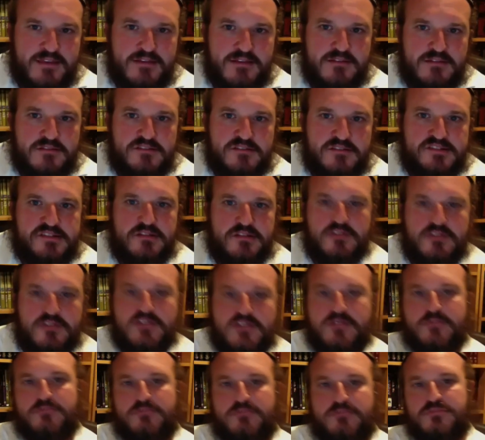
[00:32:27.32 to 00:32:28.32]
So
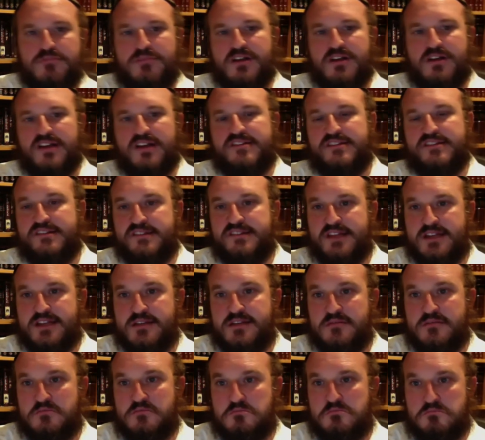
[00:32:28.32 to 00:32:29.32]
the chassid
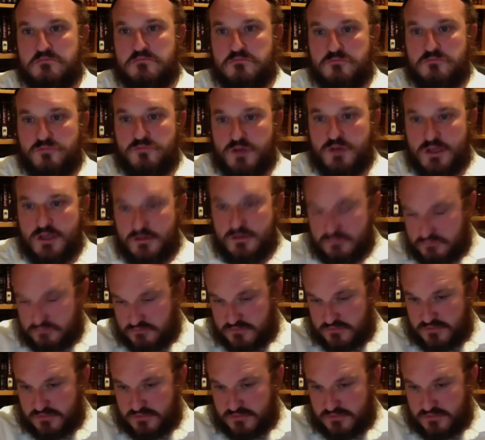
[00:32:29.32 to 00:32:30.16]
said, "Well,